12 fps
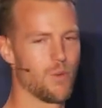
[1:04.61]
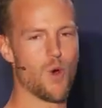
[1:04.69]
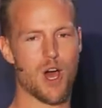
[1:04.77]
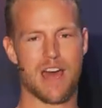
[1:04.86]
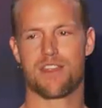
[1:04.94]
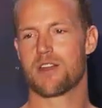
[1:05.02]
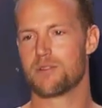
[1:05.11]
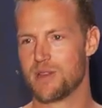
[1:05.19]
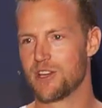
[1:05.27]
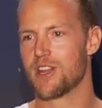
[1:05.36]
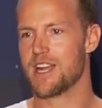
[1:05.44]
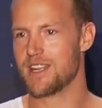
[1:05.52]
like wad. I thought it would
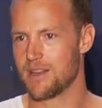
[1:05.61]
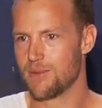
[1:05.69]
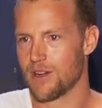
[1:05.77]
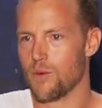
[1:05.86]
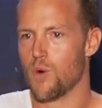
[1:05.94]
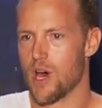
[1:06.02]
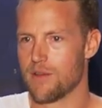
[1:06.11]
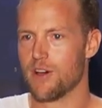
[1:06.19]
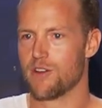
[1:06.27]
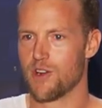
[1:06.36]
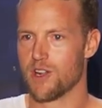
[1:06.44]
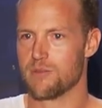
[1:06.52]
be a good idea to bring a wad of
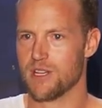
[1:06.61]
hundred dollar